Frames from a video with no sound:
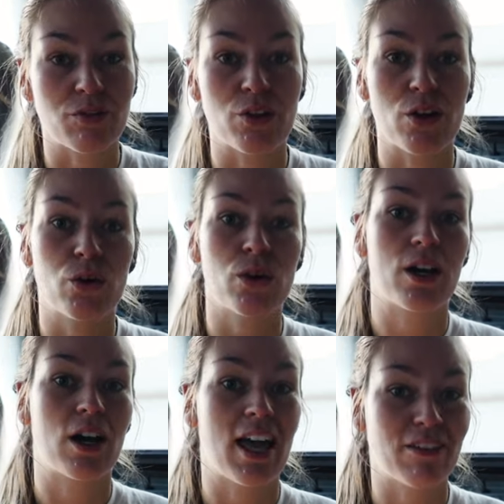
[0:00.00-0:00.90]
If you
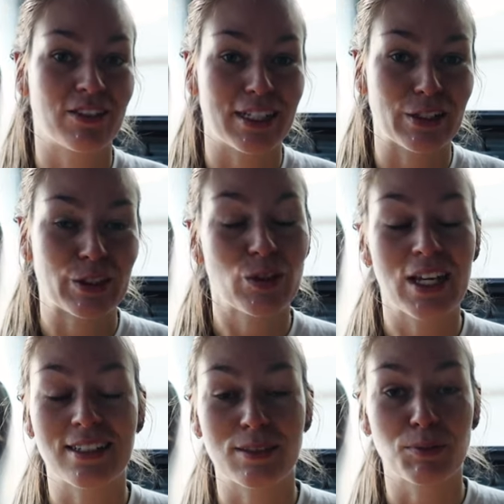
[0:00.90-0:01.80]
haven't done so
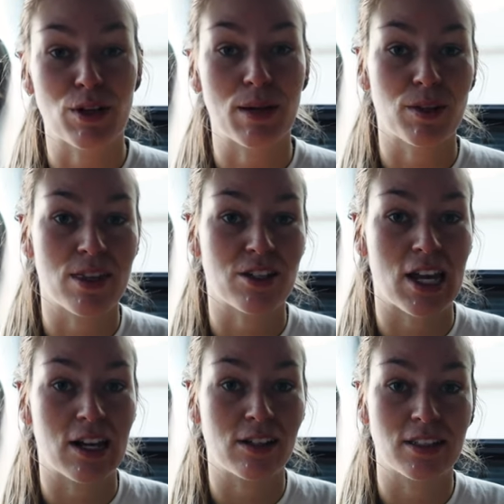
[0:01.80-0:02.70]
yet, subscribe to the
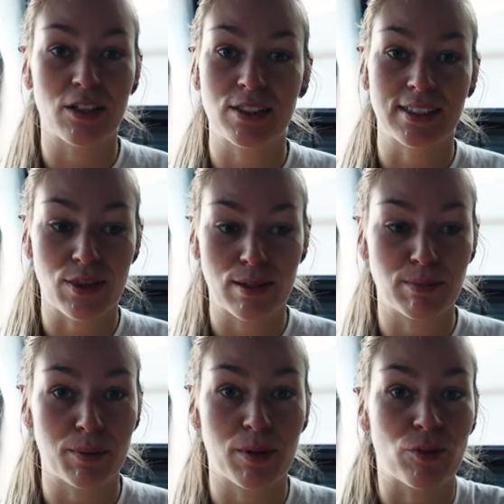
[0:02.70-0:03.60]
channel and give us a
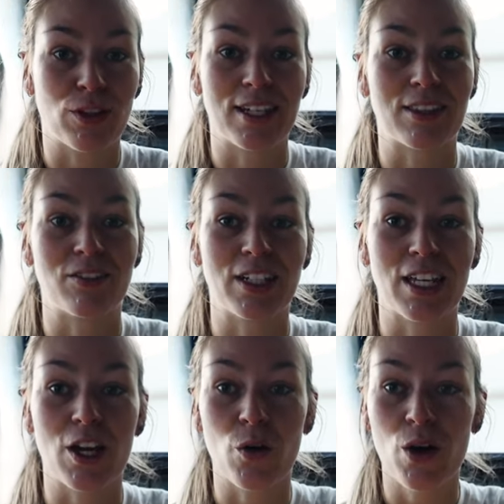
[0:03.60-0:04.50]
thumbs up if you like the
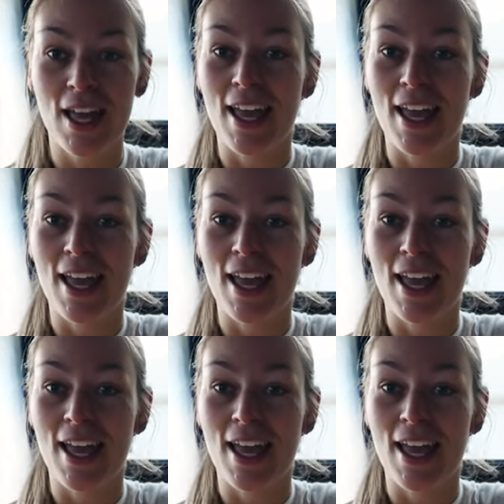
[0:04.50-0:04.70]
video,